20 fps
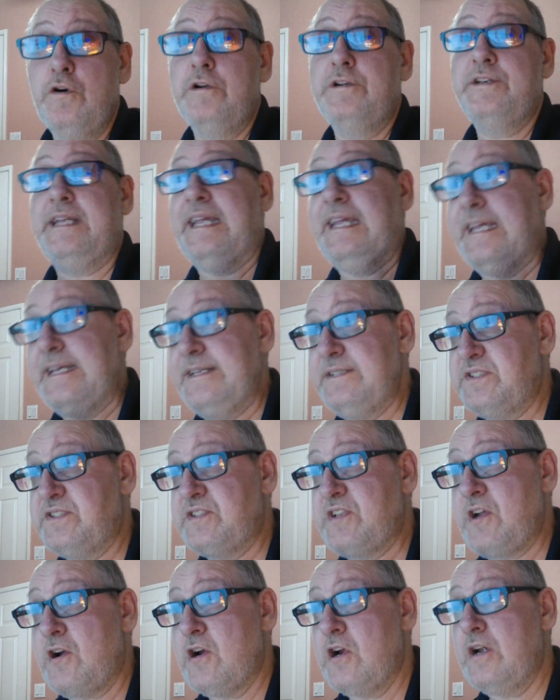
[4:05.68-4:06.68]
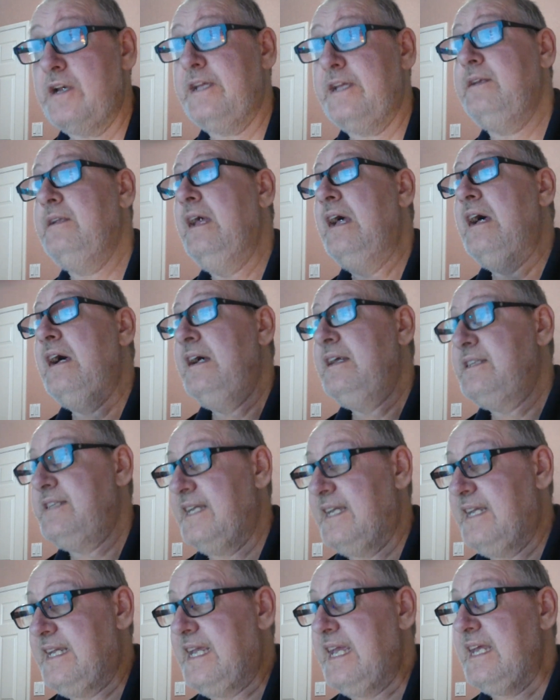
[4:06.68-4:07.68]
to get started, to
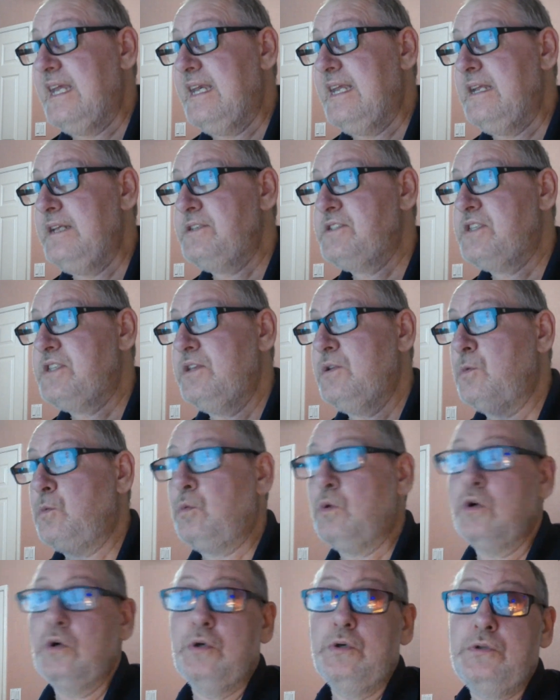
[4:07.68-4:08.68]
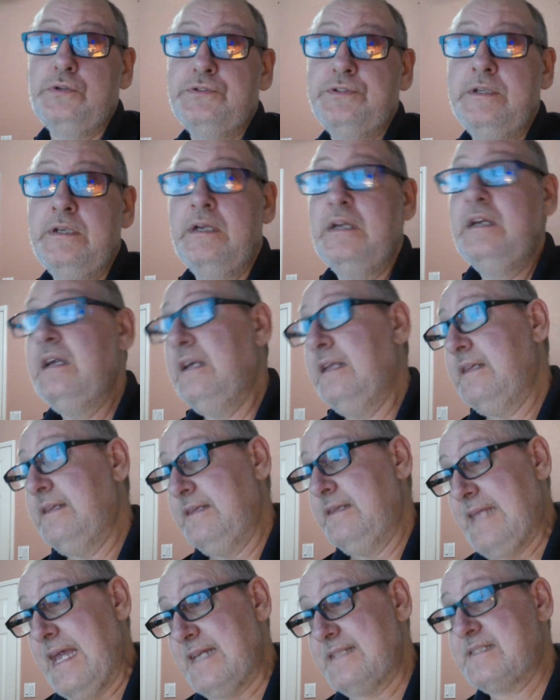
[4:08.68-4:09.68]
get into the world,
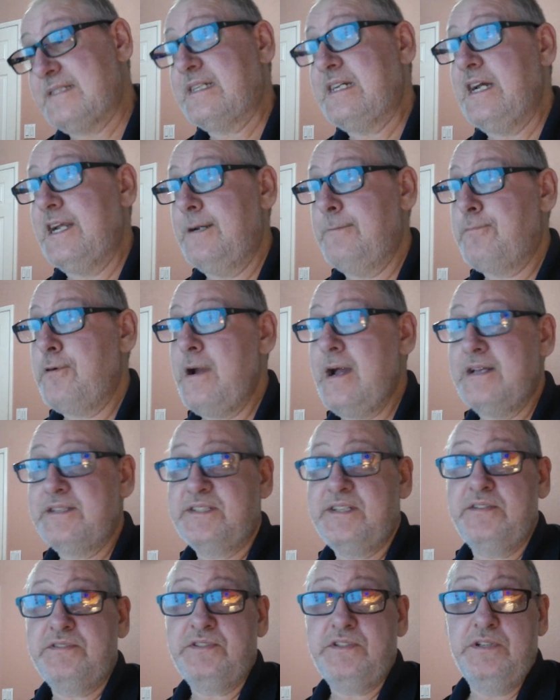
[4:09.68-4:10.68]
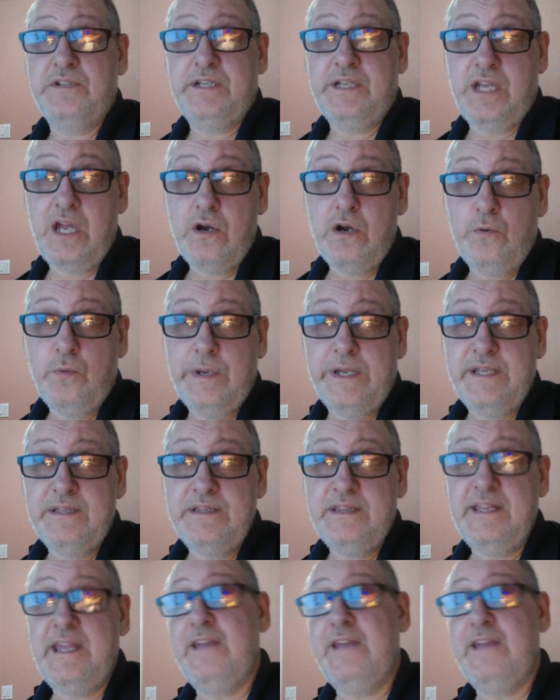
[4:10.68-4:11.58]
that's the kind of processor to go with.